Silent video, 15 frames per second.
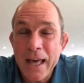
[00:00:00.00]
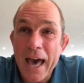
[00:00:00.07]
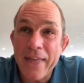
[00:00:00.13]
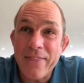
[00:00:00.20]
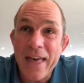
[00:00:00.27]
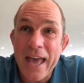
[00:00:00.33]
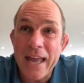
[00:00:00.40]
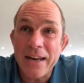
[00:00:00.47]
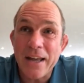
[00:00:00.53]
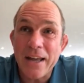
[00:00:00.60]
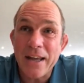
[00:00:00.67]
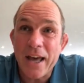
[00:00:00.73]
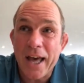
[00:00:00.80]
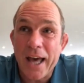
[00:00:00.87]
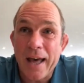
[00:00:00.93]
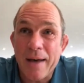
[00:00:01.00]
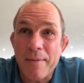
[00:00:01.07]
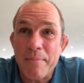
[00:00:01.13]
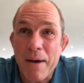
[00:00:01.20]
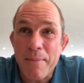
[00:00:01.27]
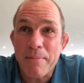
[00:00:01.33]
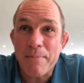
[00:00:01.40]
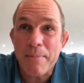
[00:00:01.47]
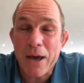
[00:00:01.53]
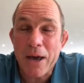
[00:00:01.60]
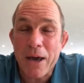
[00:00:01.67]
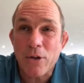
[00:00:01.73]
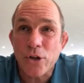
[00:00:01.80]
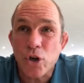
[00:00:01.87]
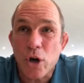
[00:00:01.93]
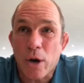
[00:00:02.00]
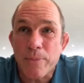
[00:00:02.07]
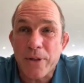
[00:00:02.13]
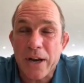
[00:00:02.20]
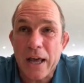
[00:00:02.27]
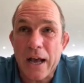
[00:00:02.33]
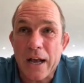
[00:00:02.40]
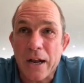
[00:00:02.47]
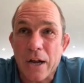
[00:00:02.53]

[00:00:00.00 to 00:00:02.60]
And then my other job that I